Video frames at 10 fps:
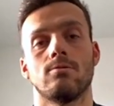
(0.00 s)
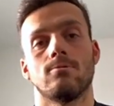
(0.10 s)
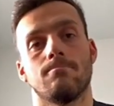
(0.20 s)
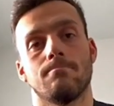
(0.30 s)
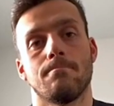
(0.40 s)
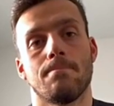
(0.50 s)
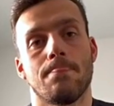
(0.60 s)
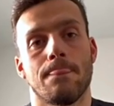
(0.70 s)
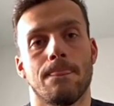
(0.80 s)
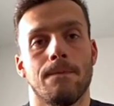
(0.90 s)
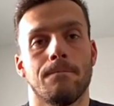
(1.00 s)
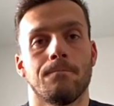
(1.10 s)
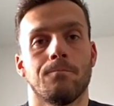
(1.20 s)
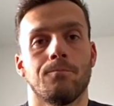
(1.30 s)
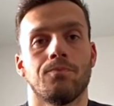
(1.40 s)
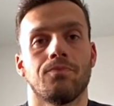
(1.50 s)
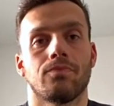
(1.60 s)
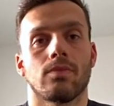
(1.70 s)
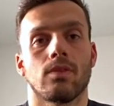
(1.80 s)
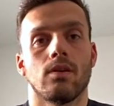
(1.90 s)
to come back like a freight train
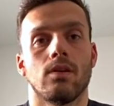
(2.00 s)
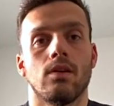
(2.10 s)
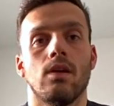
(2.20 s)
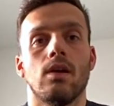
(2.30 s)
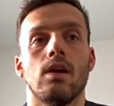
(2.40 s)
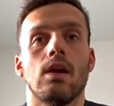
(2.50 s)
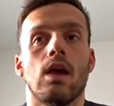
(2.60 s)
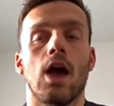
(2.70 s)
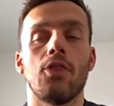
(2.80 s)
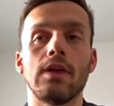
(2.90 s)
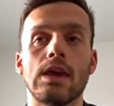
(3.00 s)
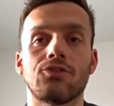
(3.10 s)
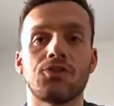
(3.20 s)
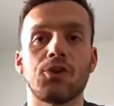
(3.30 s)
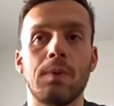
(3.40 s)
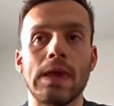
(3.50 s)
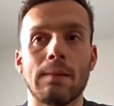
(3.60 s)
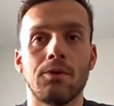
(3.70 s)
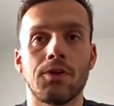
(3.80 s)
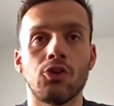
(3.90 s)
i think it's just being
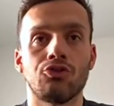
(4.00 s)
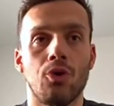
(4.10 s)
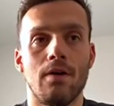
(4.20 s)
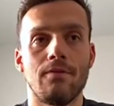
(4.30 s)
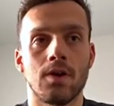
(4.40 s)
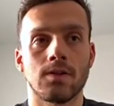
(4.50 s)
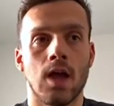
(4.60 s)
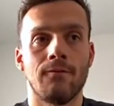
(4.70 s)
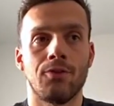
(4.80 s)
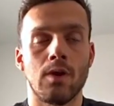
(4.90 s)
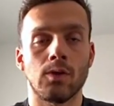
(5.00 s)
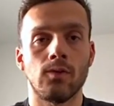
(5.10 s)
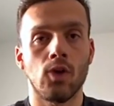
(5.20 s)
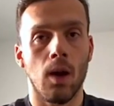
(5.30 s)
able to control that first half of the race you've got a